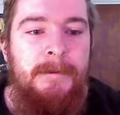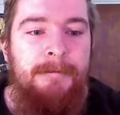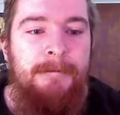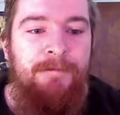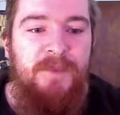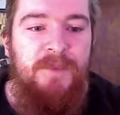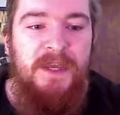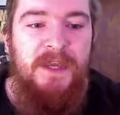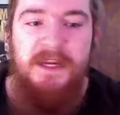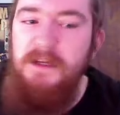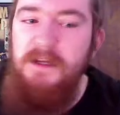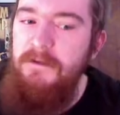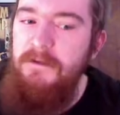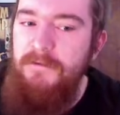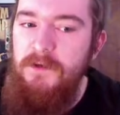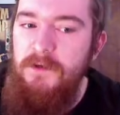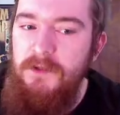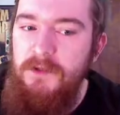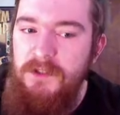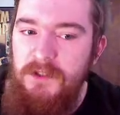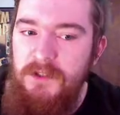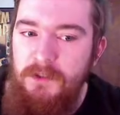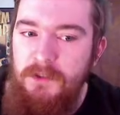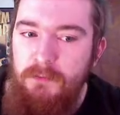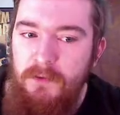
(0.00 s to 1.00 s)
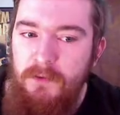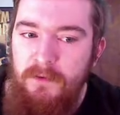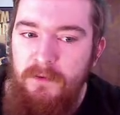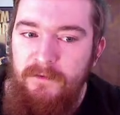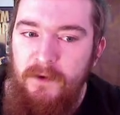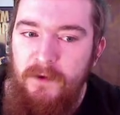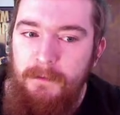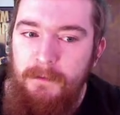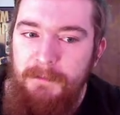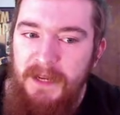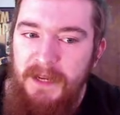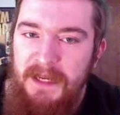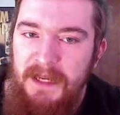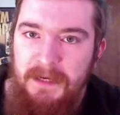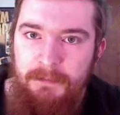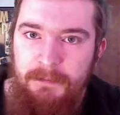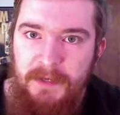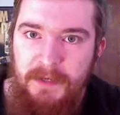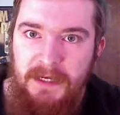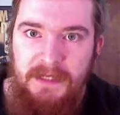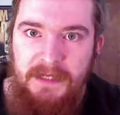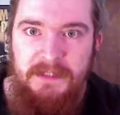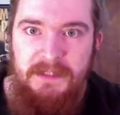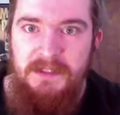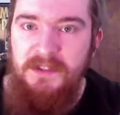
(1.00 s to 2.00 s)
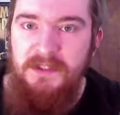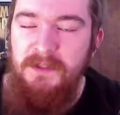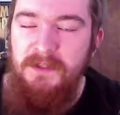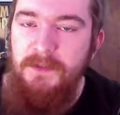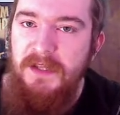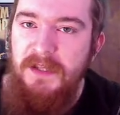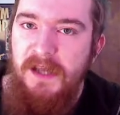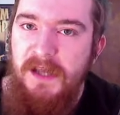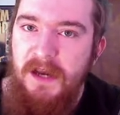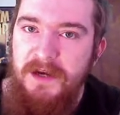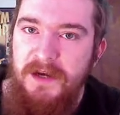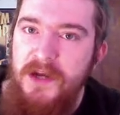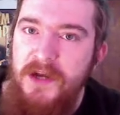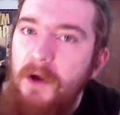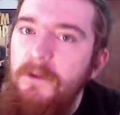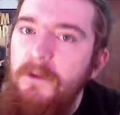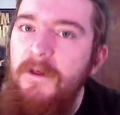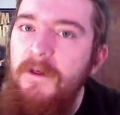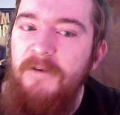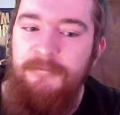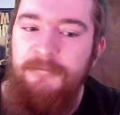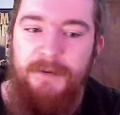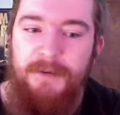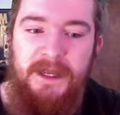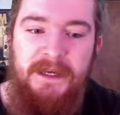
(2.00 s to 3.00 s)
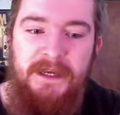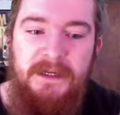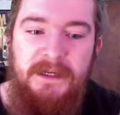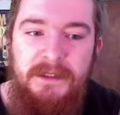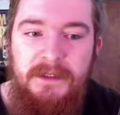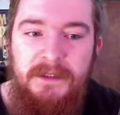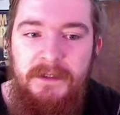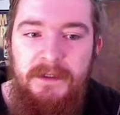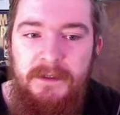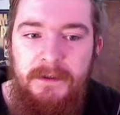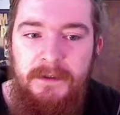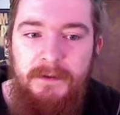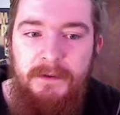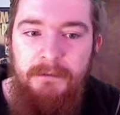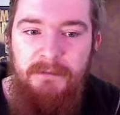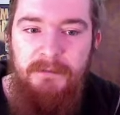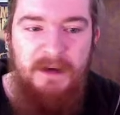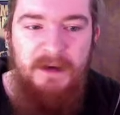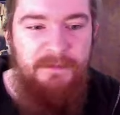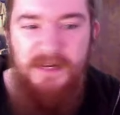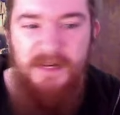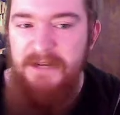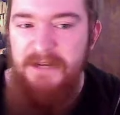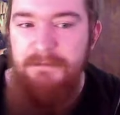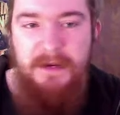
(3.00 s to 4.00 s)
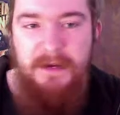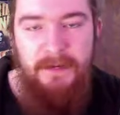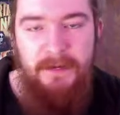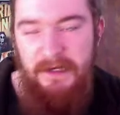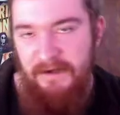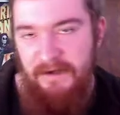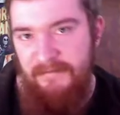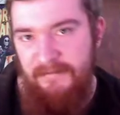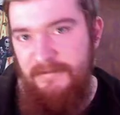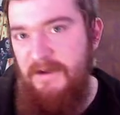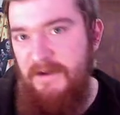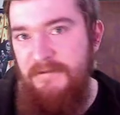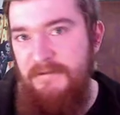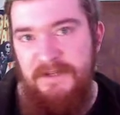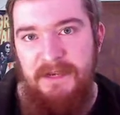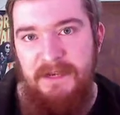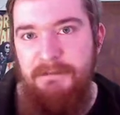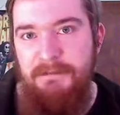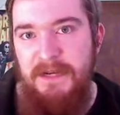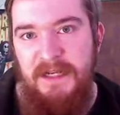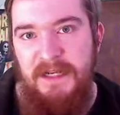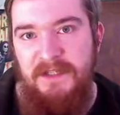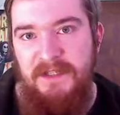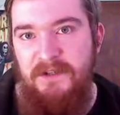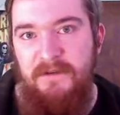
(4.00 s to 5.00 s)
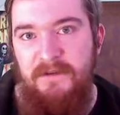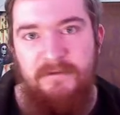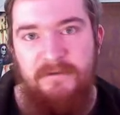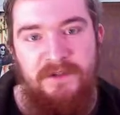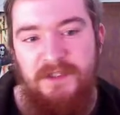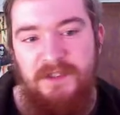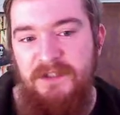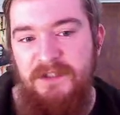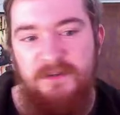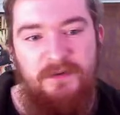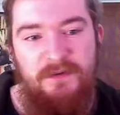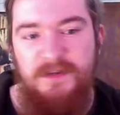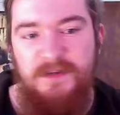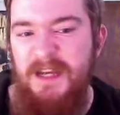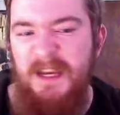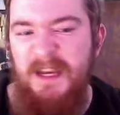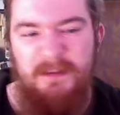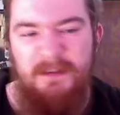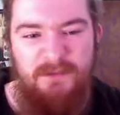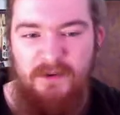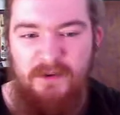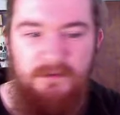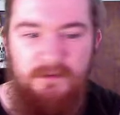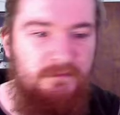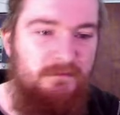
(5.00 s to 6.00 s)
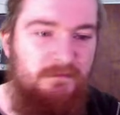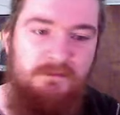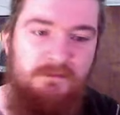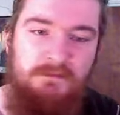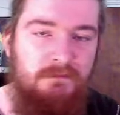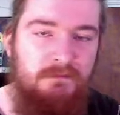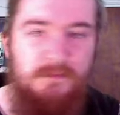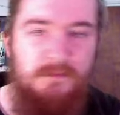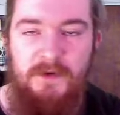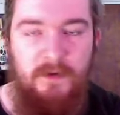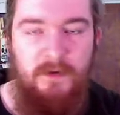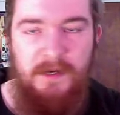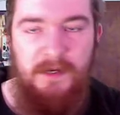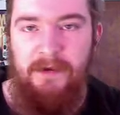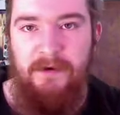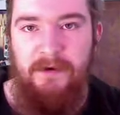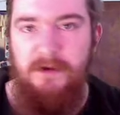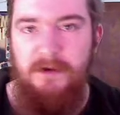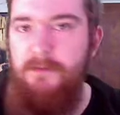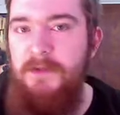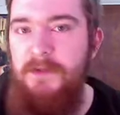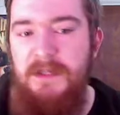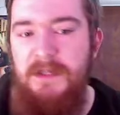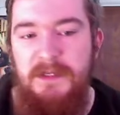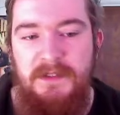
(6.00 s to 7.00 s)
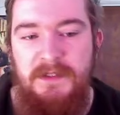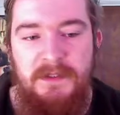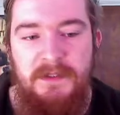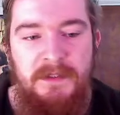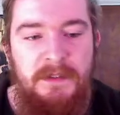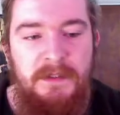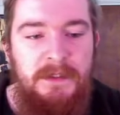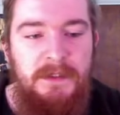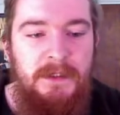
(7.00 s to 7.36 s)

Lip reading: And then I've got 2 more. I've got barely played, so something that I know that I've played, but I played maybe like 5-10 minutes of and just thought, nah, I'm not carrying on with this.